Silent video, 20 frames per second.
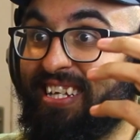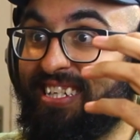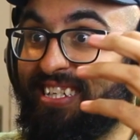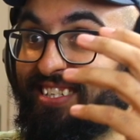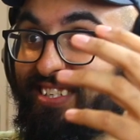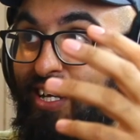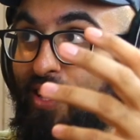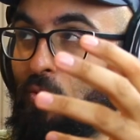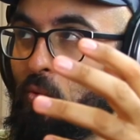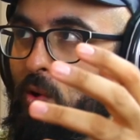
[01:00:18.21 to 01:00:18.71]

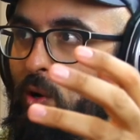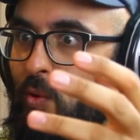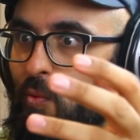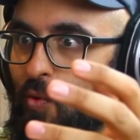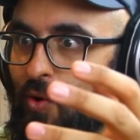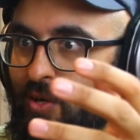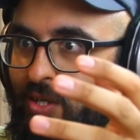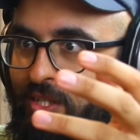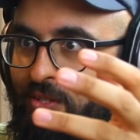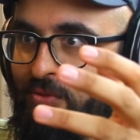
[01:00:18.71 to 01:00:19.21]
he's like, where
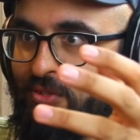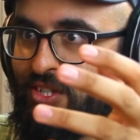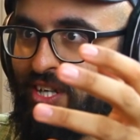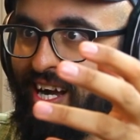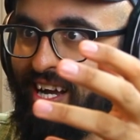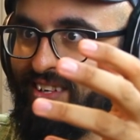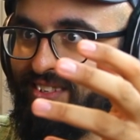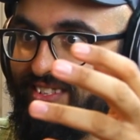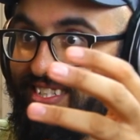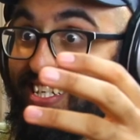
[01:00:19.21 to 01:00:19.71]
were you,
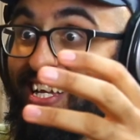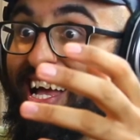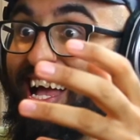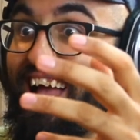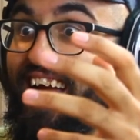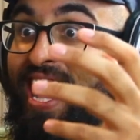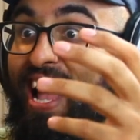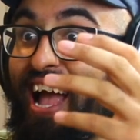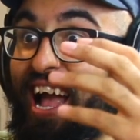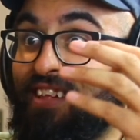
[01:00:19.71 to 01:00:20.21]
Childs?
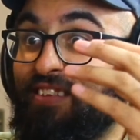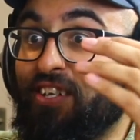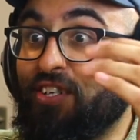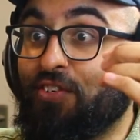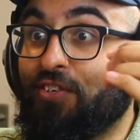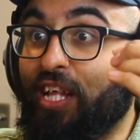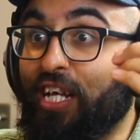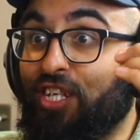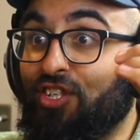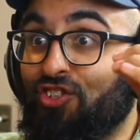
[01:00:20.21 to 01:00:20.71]
And then
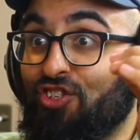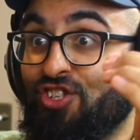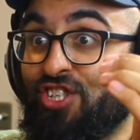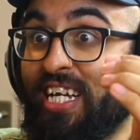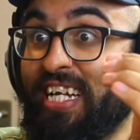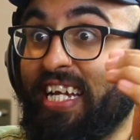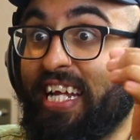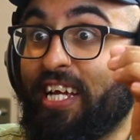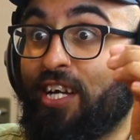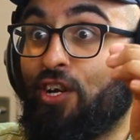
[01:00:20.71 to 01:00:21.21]
you're like,
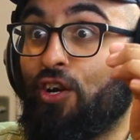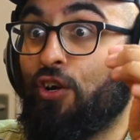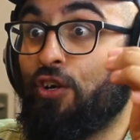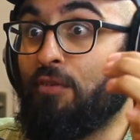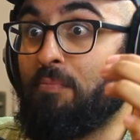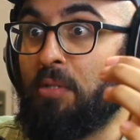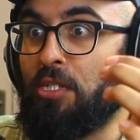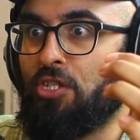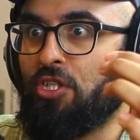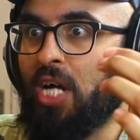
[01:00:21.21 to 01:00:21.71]
shit, it
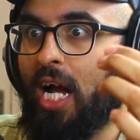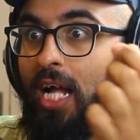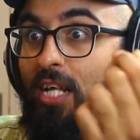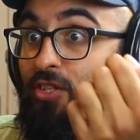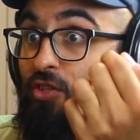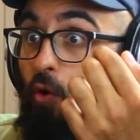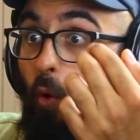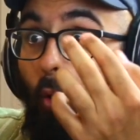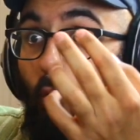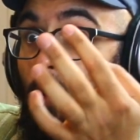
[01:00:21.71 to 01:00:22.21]
could be
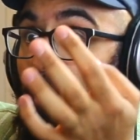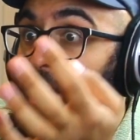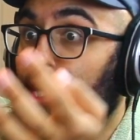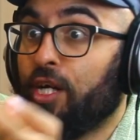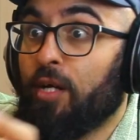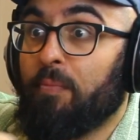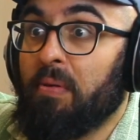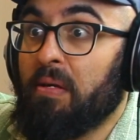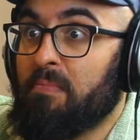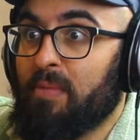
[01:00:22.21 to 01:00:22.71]
Childs. Or it
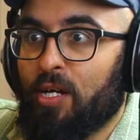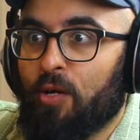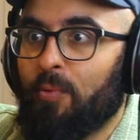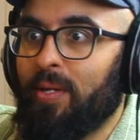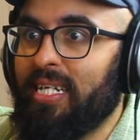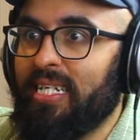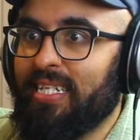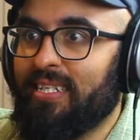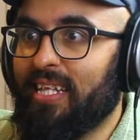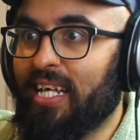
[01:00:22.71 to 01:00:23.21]
could be
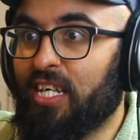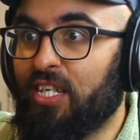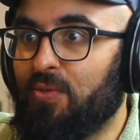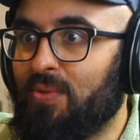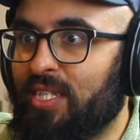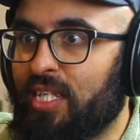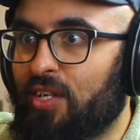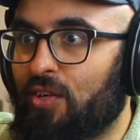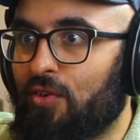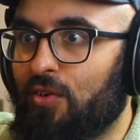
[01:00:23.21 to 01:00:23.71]
McReady, like you
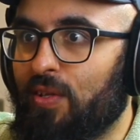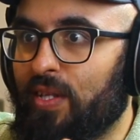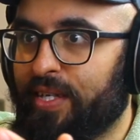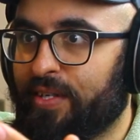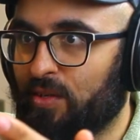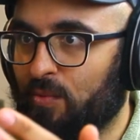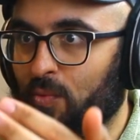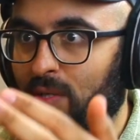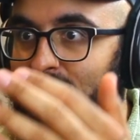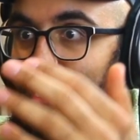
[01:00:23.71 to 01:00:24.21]
said
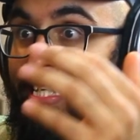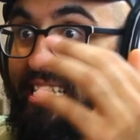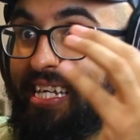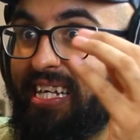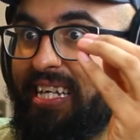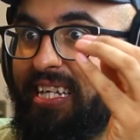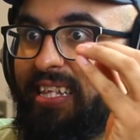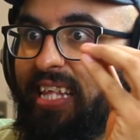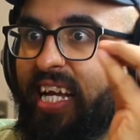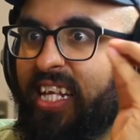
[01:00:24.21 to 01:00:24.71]
earlier. Was
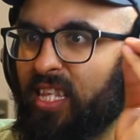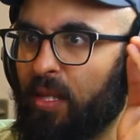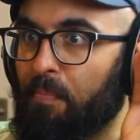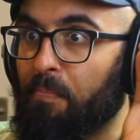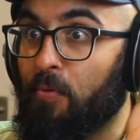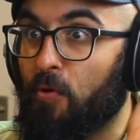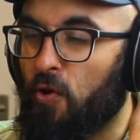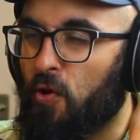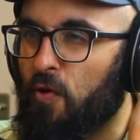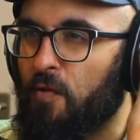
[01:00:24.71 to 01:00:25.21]
he like the
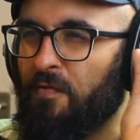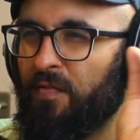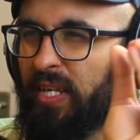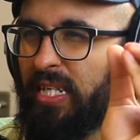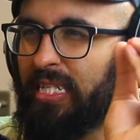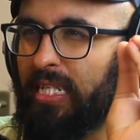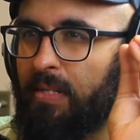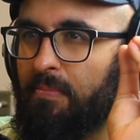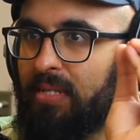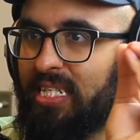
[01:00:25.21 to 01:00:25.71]

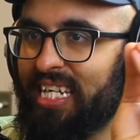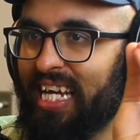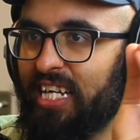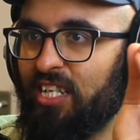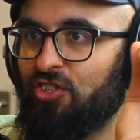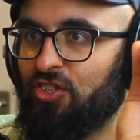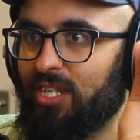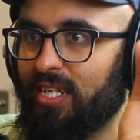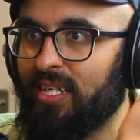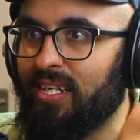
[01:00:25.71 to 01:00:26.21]
perfect
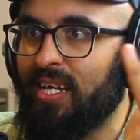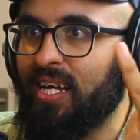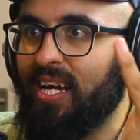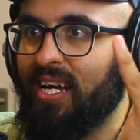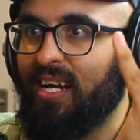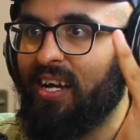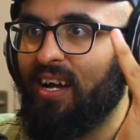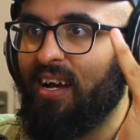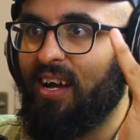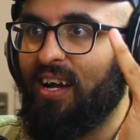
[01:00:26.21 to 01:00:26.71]
imitation?
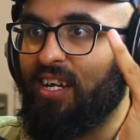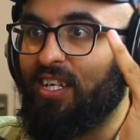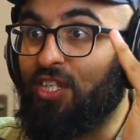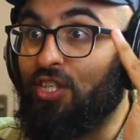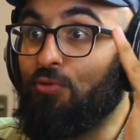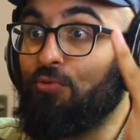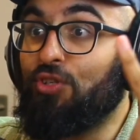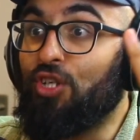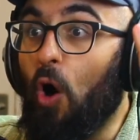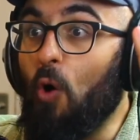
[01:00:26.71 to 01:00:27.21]

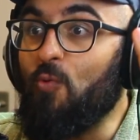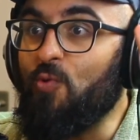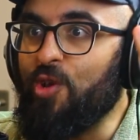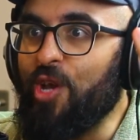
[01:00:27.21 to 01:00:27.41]
You don't